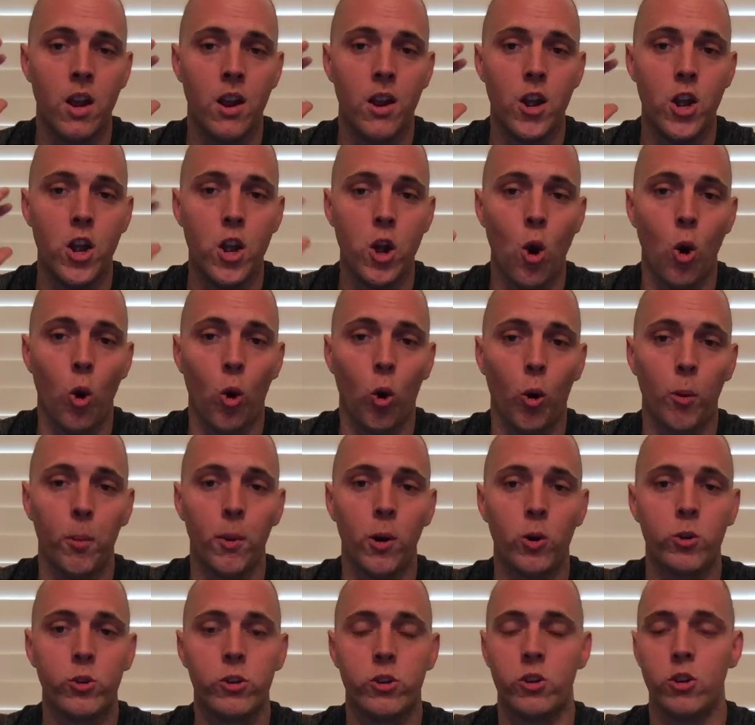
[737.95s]
no
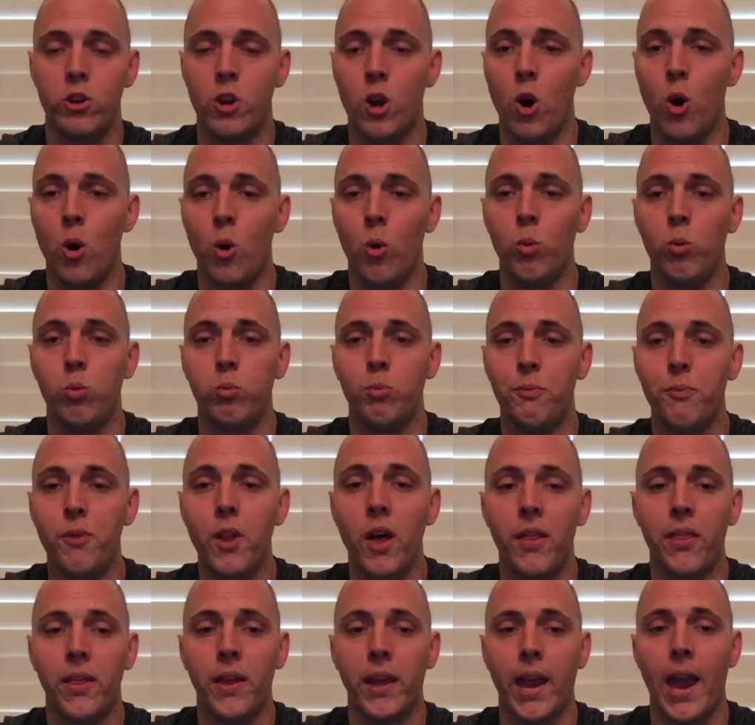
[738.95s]
hormones,
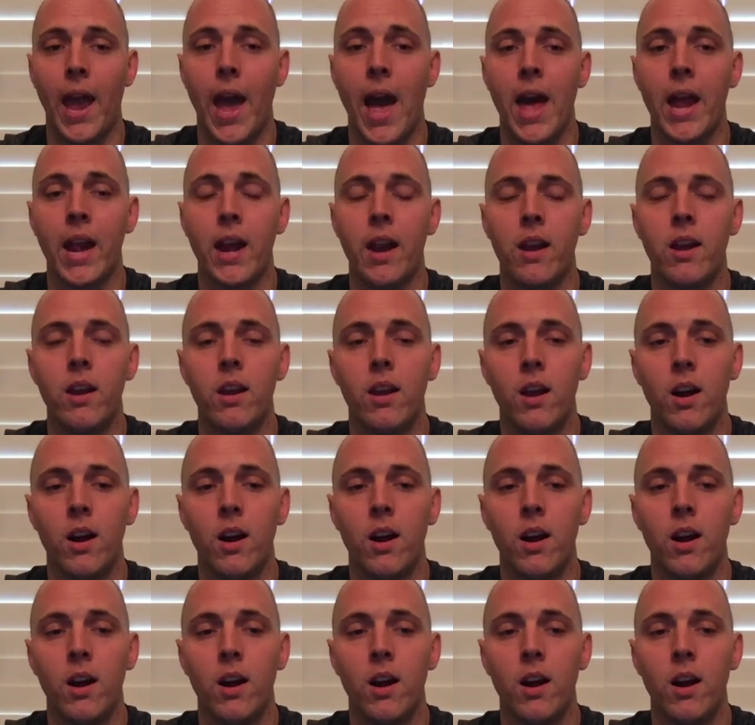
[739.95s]
nothing added.